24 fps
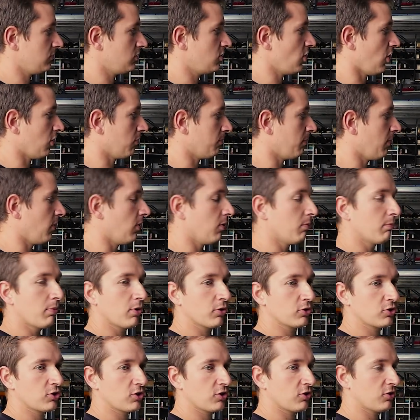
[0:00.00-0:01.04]
Dog bone
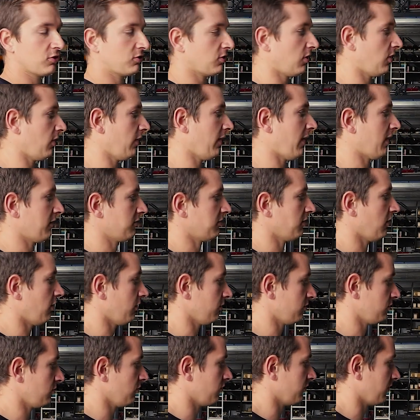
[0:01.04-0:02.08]
bushes, all that sort
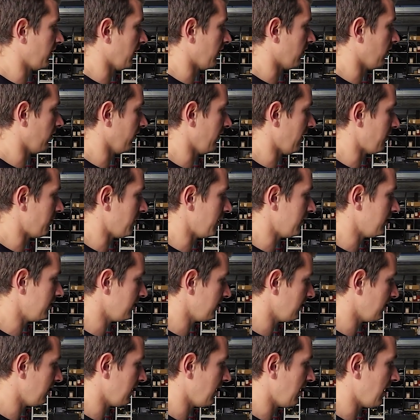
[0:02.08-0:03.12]
of stuff, get all them in.
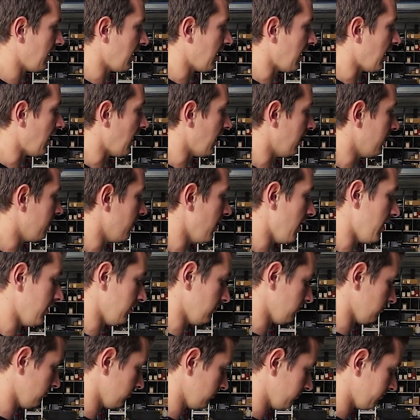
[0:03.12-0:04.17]
And
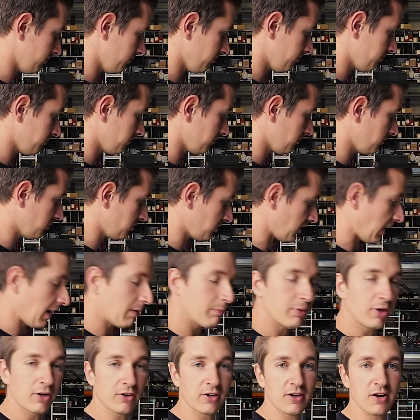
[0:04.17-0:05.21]
then
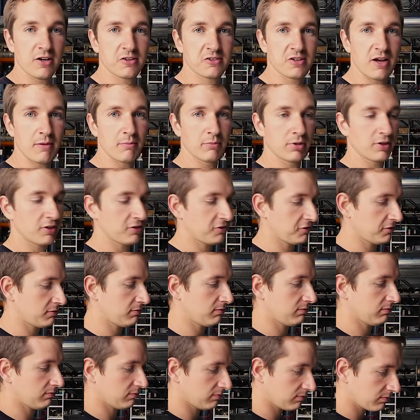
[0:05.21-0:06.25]
start building assemblies.
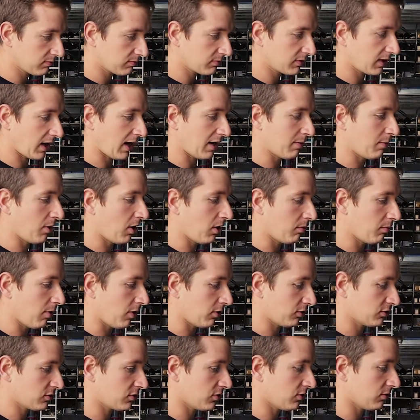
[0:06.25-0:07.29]
Get them all
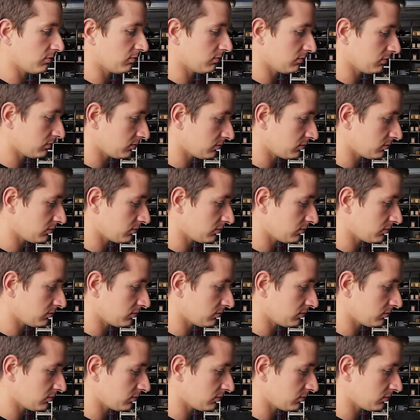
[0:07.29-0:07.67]
mocked up.